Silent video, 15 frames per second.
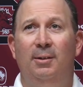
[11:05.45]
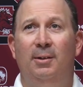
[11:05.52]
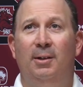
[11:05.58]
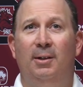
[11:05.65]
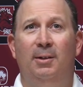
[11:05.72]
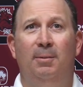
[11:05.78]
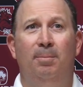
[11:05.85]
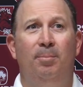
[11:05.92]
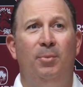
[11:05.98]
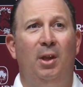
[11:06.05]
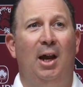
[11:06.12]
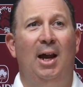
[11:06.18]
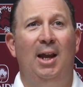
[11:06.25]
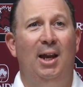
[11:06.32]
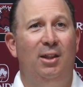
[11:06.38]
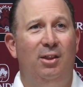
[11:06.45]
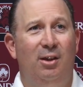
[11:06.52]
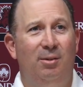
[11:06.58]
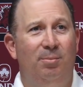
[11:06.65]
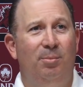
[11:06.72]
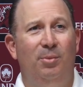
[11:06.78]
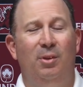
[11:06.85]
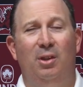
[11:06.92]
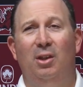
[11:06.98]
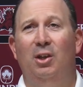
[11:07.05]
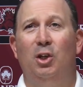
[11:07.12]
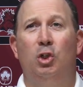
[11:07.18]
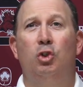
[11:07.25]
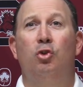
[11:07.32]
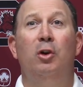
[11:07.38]
I had the
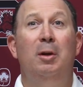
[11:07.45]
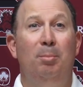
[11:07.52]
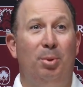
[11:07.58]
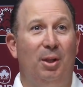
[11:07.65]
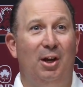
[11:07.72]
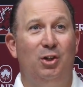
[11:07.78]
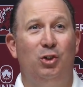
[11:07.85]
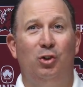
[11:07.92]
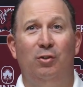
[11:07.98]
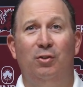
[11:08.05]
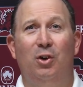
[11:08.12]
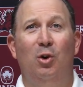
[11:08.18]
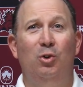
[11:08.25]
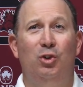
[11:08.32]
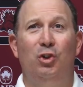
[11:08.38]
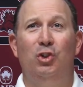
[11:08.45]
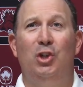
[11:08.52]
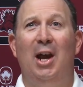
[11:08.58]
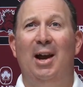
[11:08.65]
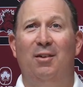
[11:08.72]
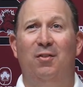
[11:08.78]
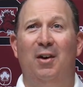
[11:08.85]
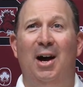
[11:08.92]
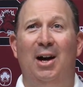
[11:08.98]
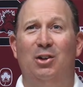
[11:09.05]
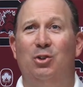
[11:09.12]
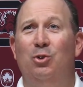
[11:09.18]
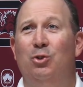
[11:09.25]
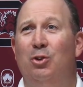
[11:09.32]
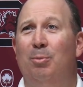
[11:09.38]
extreme pleasure of coaching Jack
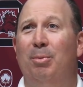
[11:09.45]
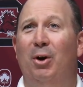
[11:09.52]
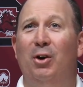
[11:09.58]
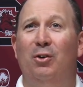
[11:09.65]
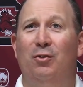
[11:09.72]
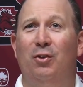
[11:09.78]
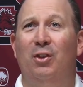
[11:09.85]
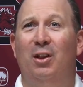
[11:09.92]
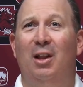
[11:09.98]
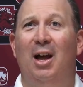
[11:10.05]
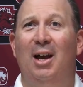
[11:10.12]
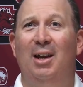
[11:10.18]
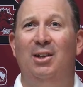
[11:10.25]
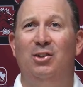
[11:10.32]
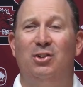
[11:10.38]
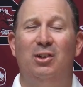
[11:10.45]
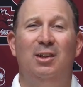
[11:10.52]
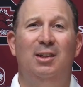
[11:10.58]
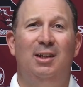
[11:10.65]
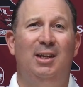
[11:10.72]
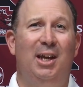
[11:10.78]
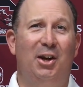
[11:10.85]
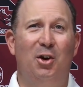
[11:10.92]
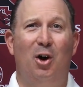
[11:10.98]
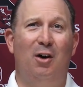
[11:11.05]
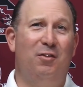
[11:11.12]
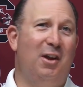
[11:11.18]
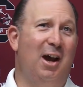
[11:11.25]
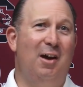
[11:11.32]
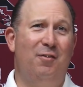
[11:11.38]
Fox, who's the punter for the Lions,
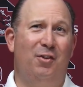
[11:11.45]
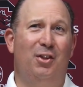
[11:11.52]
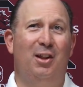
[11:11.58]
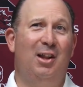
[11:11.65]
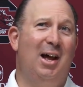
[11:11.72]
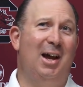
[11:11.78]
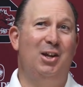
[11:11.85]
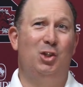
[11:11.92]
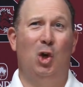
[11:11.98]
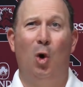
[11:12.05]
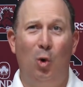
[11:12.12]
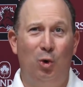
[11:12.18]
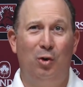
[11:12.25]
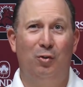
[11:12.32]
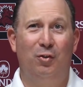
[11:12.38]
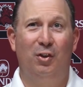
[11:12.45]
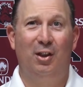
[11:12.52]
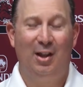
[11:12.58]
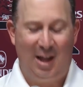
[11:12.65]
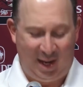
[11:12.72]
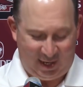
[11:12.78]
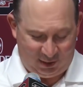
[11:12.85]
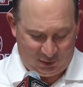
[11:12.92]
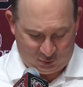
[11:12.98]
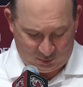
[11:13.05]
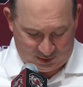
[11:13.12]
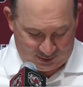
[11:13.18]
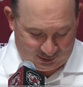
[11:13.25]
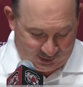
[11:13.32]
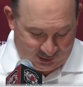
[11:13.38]
kickoff guy for the Lions, holder for the Lions.
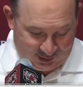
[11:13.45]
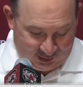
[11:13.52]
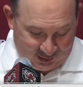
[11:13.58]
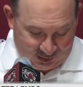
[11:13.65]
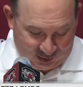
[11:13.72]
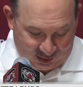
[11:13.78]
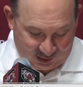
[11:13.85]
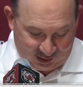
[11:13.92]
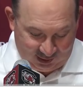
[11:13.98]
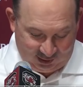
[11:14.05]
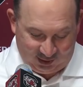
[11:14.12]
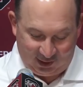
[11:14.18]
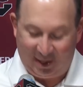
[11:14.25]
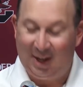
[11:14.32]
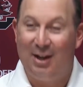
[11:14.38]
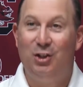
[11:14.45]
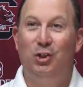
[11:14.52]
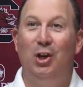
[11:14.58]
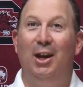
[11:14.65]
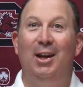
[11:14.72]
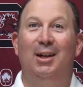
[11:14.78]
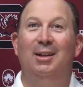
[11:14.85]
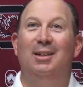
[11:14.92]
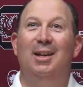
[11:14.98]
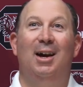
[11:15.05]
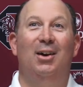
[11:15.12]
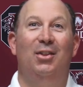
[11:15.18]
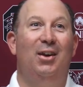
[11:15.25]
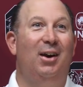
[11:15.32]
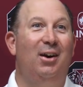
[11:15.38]
Well, our guy Jake
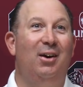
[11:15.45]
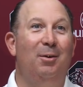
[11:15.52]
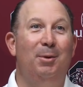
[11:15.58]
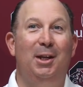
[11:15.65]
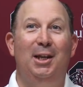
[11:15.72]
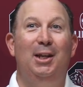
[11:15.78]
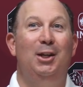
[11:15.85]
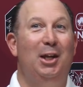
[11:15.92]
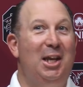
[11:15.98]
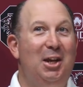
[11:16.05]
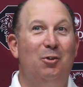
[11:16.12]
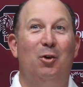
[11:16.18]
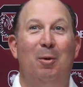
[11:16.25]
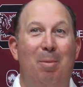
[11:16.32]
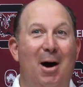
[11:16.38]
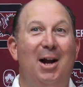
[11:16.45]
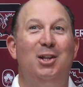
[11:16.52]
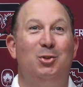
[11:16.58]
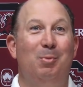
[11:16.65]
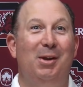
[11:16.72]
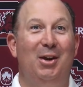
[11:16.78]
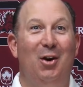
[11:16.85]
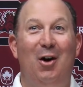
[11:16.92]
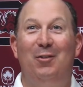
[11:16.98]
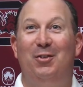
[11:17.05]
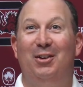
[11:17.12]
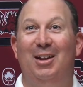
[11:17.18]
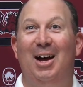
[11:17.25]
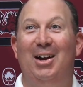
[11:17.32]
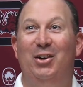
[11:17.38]
down there, I mean, he reminds me an
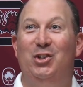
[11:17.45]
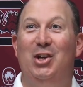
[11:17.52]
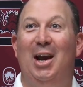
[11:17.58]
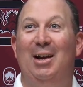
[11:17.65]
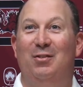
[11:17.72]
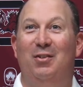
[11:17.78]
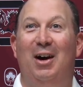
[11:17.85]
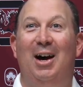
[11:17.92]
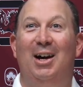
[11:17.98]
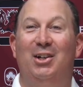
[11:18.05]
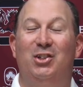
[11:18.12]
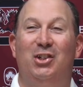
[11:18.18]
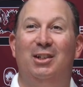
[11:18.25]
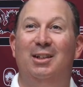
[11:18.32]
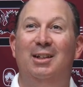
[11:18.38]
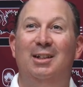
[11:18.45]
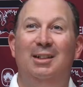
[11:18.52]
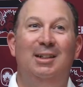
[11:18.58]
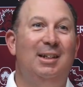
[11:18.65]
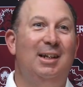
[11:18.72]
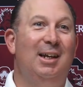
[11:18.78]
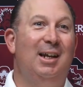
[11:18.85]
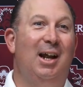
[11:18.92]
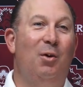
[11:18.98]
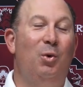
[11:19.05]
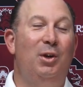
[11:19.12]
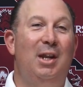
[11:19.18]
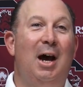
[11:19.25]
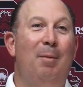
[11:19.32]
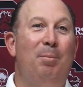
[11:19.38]
awful lot of Jack Fox, and I
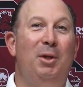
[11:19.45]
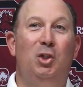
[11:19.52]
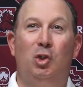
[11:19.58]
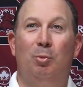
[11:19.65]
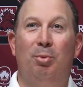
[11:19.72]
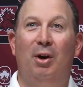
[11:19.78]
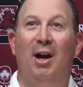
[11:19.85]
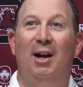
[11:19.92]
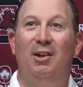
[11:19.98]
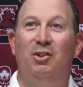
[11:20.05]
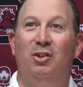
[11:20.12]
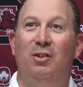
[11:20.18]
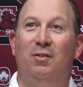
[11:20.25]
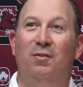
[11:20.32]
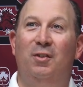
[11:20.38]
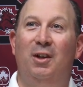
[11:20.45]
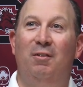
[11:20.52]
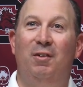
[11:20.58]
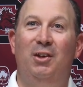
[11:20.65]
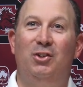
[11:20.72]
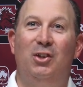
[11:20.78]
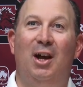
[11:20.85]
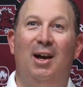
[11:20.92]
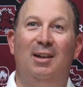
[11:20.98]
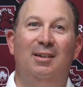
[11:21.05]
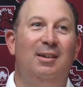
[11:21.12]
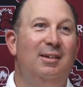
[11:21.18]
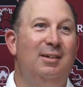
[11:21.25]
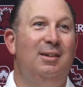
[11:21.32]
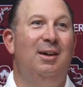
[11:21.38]
would not be surprised if he's not
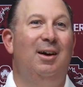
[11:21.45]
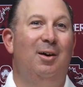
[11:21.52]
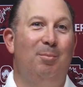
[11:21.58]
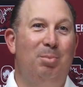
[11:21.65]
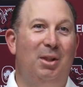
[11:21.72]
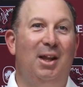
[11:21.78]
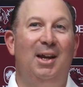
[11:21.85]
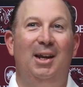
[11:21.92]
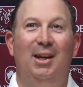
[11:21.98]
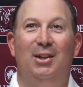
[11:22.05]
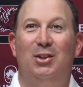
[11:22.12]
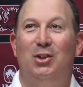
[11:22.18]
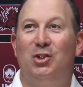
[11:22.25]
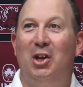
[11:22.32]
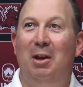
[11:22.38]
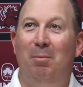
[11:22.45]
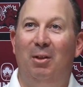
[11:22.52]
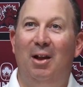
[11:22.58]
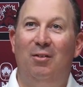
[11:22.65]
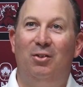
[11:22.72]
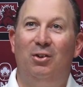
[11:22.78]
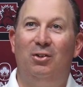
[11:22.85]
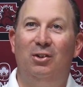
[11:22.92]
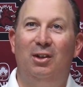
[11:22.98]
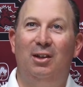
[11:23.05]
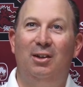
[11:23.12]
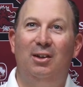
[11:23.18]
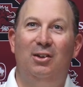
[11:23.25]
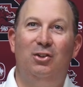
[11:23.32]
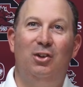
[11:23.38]
playing at the same level
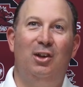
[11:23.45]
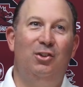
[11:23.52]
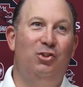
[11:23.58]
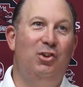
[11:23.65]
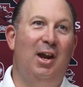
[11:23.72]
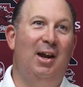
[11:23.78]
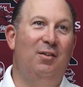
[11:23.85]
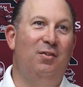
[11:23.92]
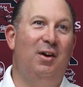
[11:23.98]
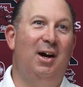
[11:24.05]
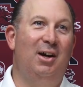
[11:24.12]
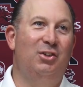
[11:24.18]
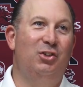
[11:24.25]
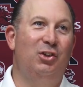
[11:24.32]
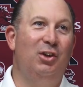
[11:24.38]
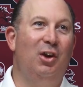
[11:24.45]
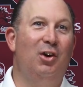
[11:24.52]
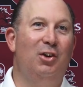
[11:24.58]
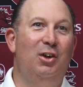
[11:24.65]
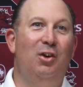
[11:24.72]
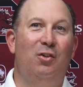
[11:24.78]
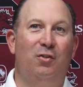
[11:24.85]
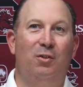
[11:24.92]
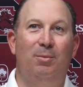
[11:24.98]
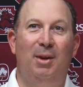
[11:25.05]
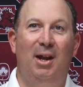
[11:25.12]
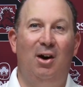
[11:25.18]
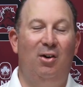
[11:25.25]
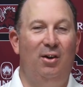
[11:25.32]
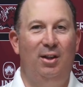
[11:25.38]
as Jack Fox a year from
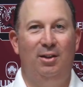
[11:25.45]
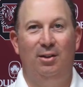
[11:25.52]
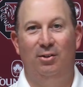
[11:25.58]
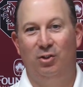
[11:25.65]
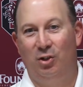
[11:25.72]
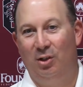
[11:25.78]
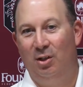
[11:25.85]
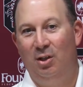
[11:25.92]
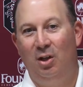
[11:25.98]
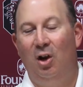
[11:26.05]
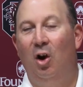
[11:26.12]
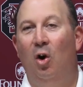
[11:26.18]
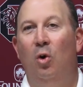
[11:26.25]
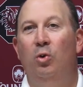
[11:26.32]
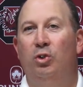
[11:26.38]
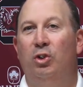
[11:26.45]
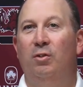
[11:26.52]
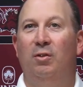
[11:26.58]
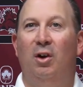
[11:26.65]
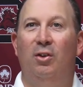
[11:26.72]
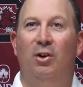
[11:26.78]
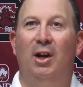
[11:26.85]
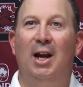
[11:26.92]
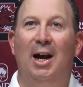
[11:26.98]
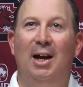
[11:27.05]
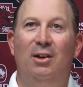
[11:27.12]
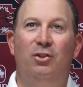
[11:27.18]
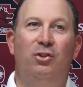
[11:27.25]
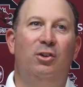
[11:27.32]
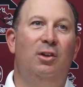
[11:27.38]
now. And there's a host of other
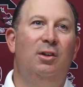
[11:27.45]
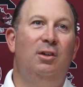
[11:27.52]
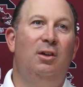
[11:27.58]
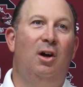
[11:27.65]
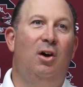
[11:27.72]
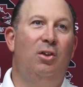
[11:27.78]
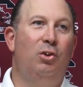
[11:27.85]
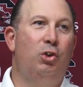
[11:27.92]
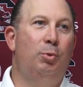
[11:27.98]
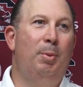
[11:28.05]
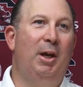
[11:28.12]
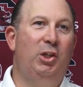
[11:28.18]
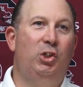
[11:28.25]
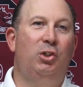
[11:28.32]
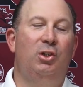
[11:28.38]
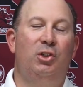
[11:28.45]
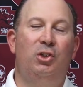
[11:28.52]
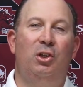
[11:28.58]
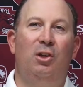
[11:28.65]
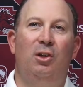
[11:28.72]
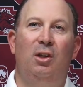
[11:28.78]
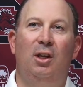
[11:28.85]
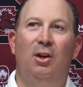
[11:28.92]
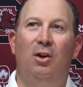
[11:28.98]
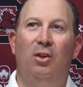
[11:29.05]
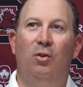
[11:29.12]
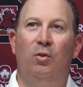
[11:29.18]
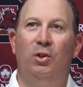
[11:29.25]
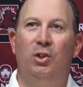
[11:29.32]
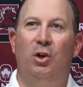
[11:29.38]
guys, other specialists, and
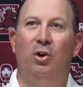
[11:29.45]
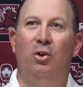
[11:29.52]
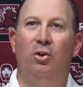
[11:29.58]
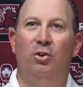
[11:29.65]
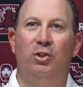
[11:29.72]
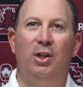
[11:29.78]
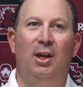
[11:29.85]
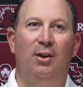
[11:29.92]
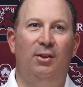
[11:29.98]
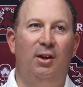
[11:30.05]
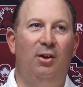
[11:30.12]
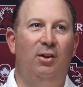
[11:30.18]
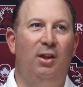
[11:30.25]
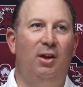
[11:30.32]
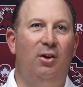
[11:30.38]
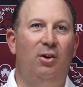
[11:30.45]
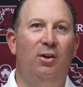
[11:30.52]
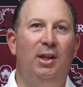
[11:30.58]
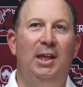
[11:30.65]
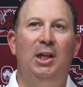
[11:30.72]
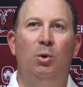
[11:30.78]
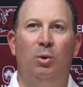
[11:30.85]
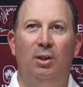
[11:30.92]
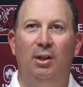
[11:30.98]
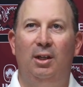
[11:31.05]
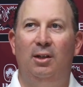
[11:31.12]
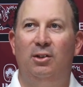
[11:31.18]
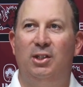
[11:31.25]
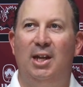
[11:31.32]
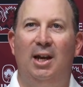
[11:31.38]
other returners down there that are
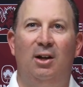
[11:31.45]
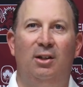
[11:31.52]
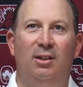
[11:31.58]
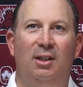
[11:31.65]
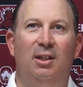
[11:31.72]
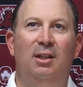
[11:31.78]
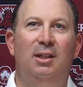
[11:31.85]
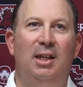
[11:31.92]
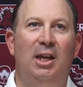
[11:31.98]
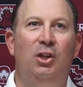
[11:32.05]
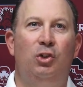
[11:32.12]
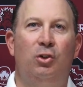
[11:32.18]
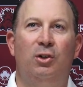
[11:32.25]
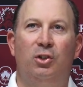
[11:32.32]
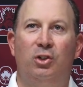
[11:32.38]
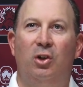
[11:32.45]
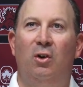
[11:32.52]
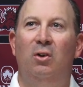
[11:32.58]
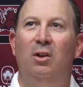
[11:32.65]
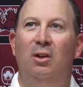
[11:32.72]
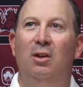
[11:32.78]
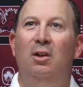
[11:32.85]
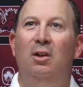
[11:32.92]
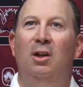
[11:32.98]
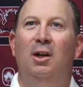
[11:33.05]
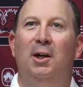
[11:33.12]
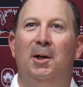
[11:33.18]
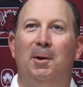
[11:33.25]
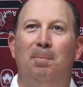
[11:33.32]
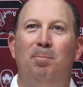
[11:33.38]
equally as talented and dangerous. So,
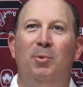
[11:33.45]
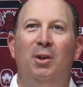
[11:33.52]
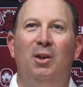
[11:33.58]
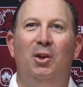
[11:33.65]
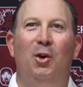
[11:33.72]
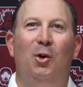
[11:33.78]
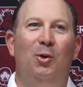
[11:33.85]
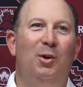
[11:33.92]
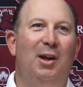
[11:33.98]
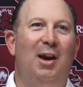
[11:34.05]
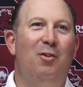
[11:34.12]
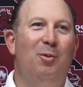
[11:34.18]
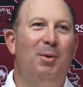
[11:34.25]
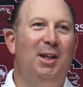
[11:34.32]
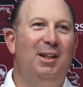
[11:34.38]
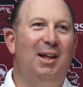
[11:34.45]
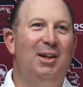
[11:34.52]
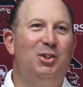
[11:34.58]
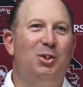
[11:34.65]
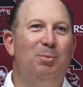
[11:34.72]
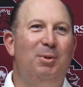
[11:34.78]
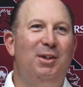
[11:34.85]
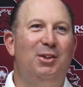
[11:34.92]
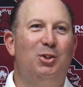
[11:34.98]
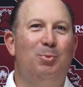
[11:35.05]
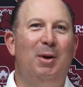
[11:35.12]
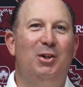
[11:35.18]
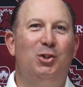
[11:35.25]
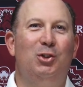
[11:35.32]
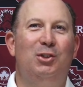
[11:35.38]
you know, everybody likes to be the
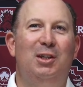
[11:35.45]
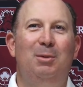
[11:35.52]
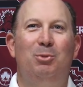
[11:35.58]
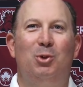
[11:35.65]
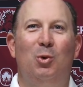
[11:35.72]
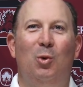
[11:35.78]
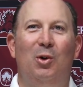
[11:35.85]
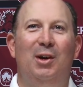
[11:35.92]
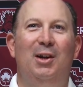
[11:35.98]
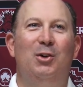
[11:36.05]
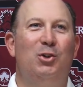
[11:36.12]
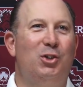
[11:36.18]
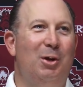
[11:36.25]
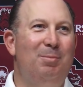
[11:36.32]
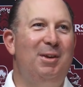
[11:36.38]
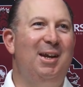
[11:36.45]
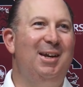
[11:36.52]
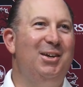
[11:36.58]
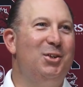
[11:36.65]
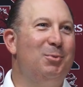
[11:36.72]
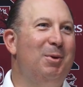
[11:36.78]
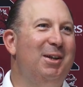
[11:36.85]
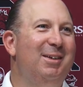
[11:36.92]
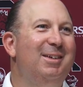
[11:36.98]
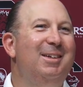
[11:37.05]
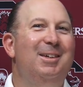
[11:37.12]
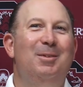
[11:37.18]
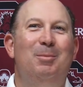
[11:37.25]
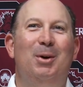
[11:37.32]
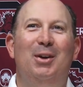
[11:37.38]
special teams coordinator some days, but
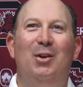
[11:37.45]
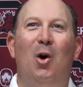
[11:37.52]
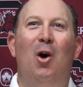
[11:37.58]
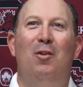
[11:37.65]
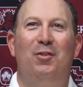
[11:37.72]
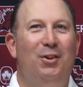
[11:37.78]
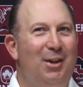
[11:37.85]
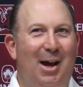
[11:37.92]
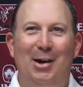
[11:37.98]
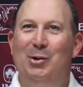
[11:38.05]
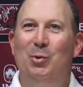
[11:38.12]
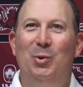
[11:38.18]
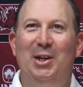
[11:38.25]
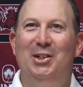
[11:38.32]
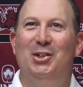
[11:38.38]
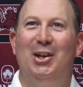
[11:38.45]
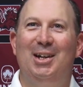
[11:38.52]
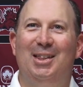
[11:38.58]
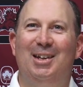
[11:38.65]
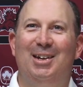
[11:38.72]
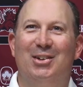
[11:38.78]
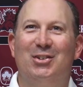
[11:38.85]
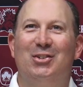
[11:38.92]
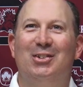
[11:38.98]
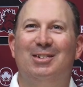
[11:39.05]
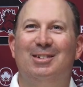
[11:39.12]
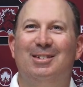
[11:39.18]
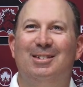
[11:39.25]
often not in weeks like this.